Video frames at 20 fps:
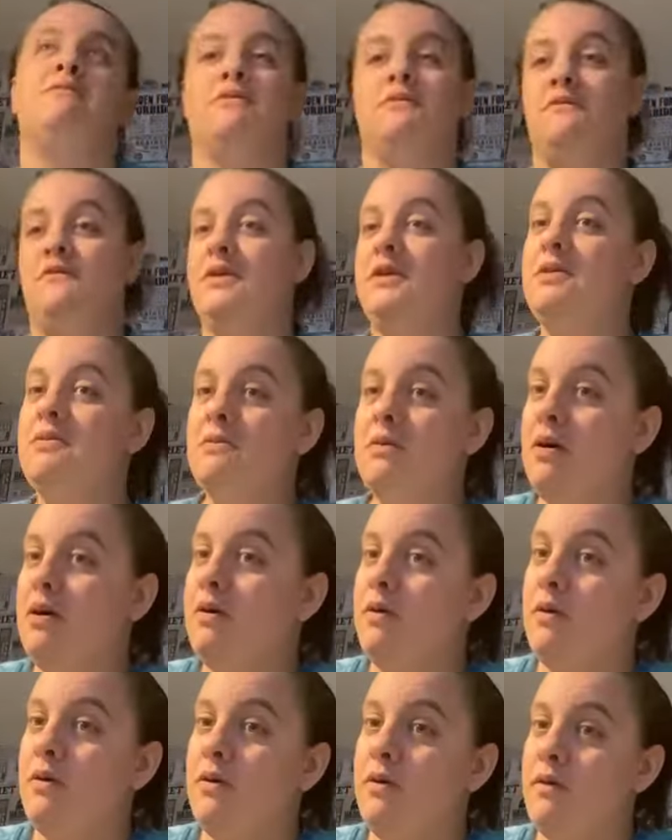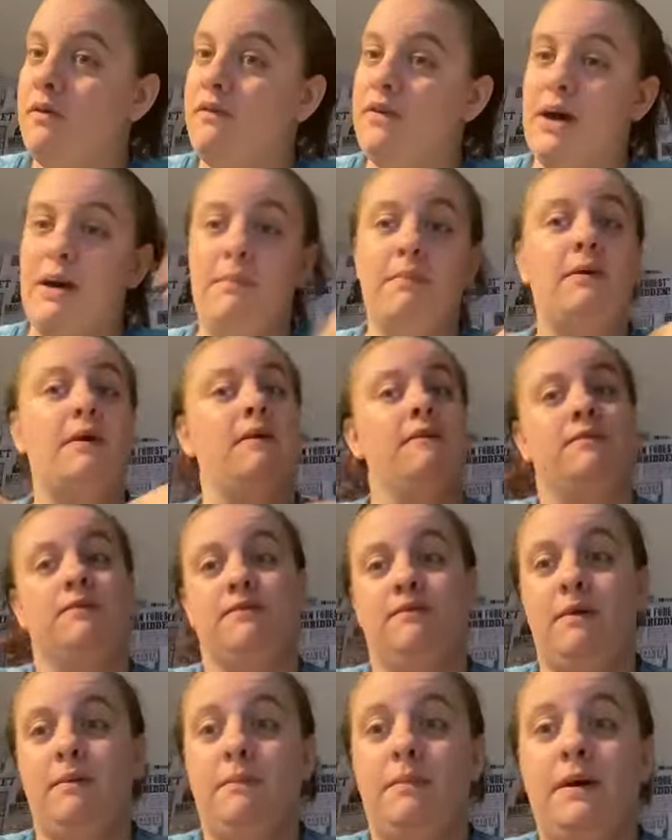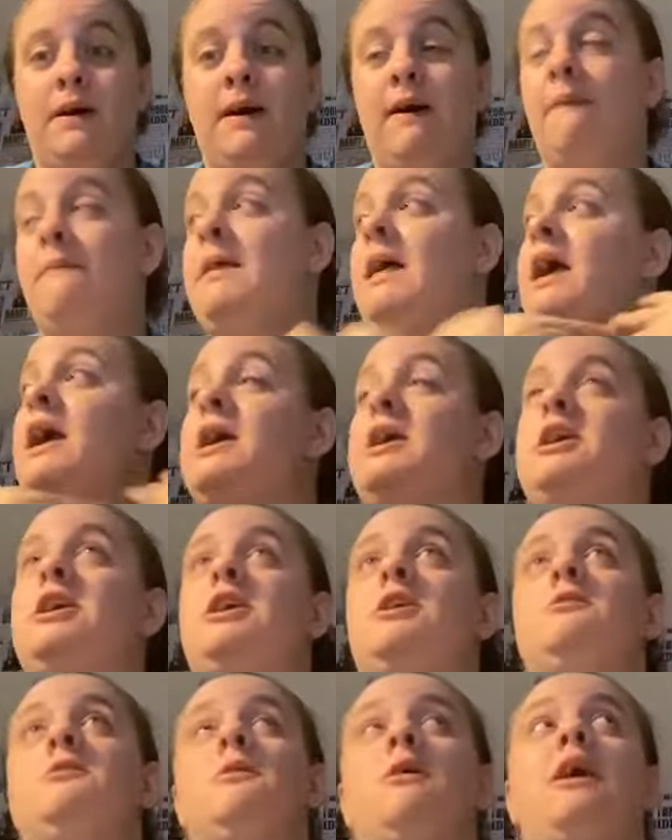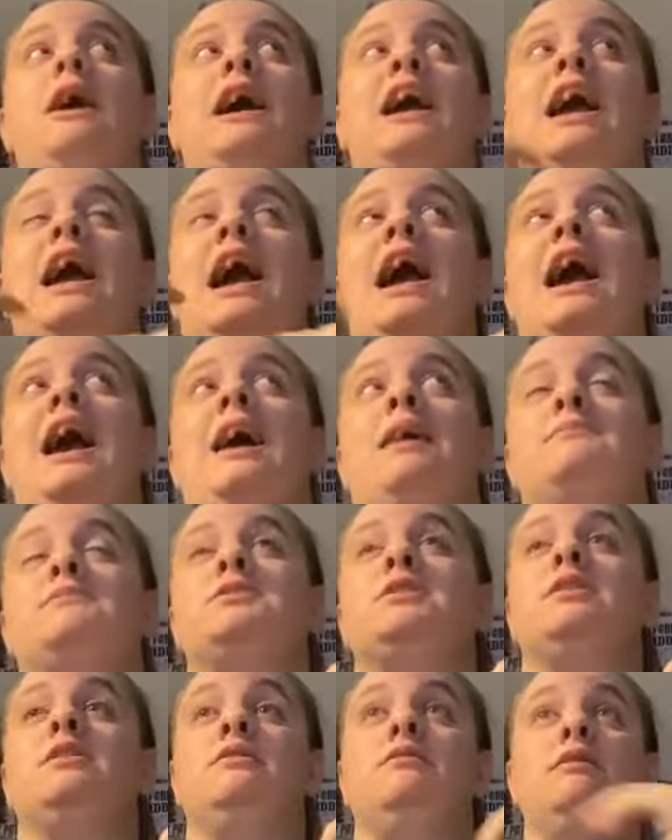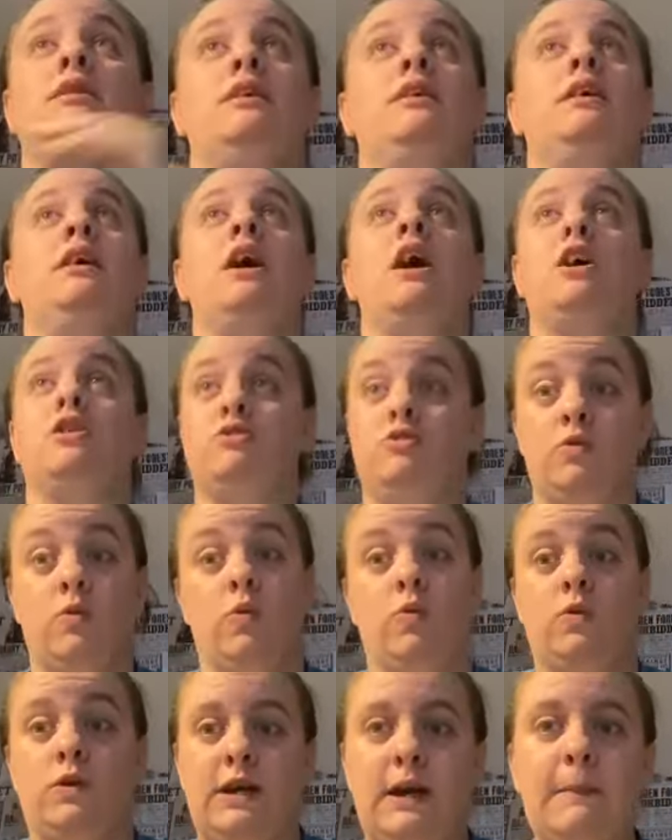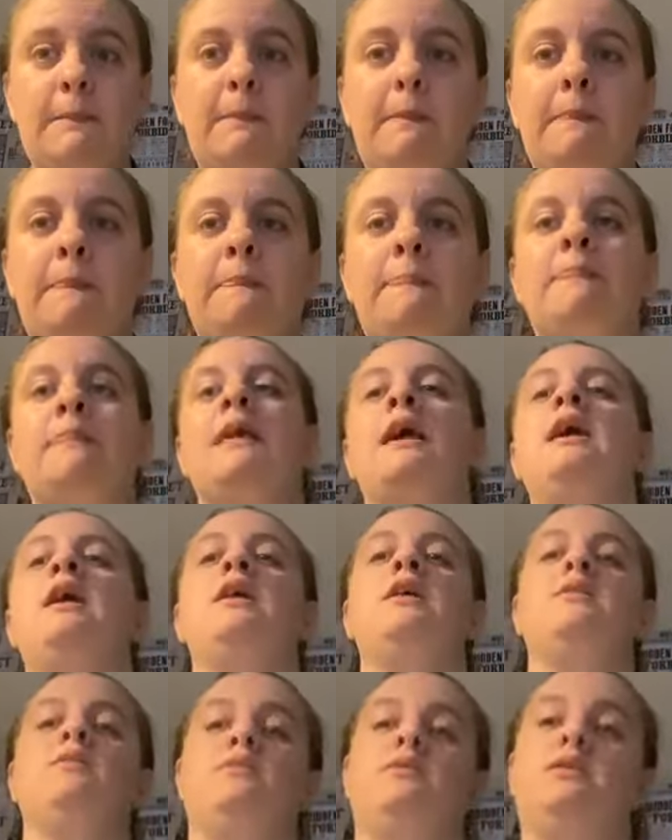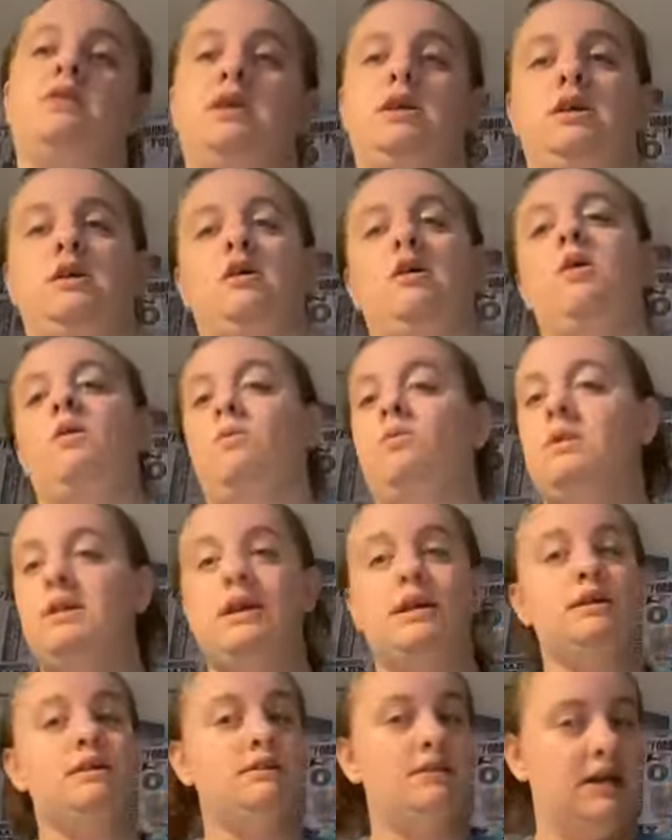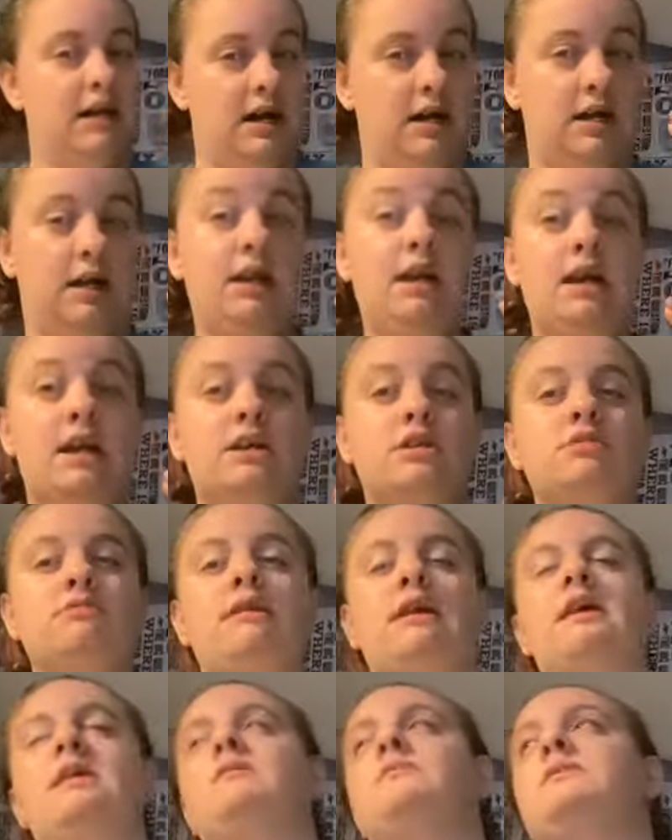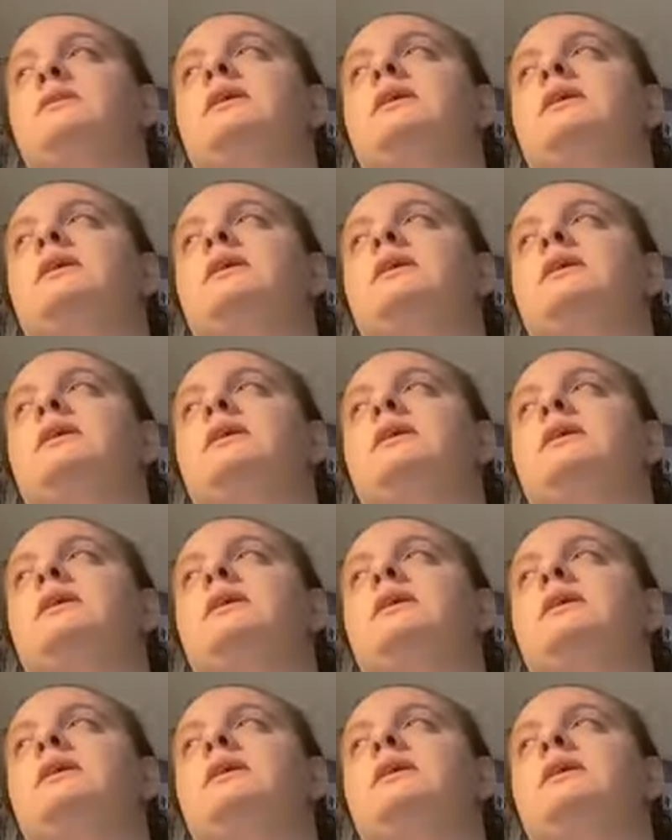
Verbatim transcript: review of Empire of the Vampire, you know I absolutely adored it. The only tiny issue I had with